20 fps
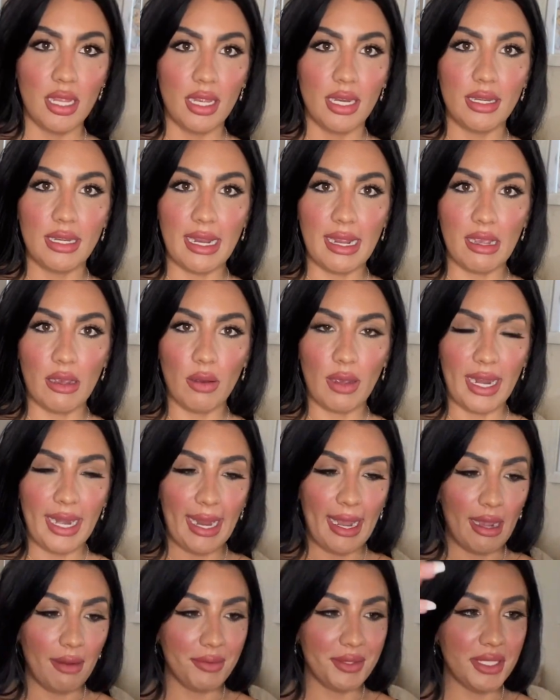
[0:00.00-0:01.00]
Now I
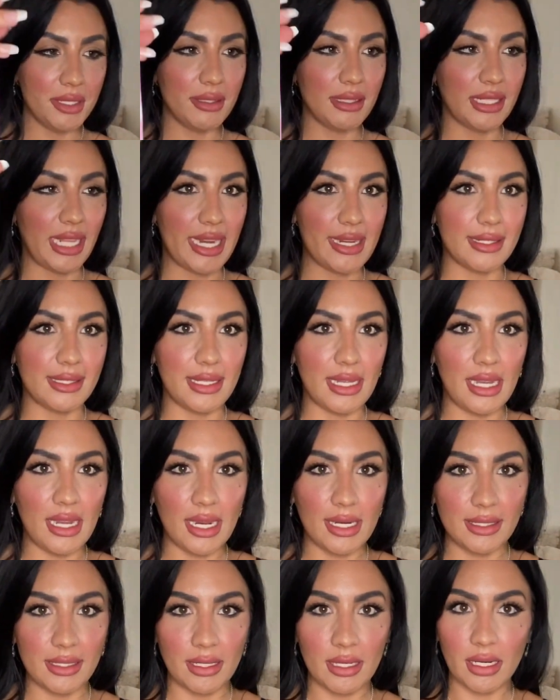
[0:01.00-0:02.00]
have to lace it.
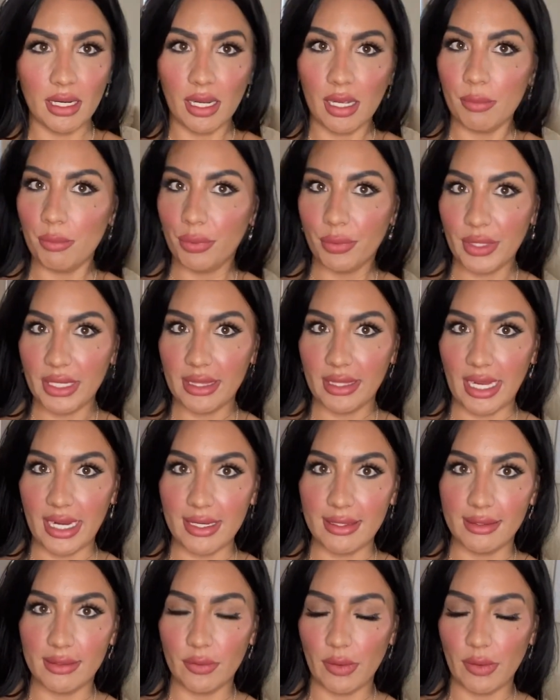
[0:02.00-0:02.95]
It didn't come pre-laced,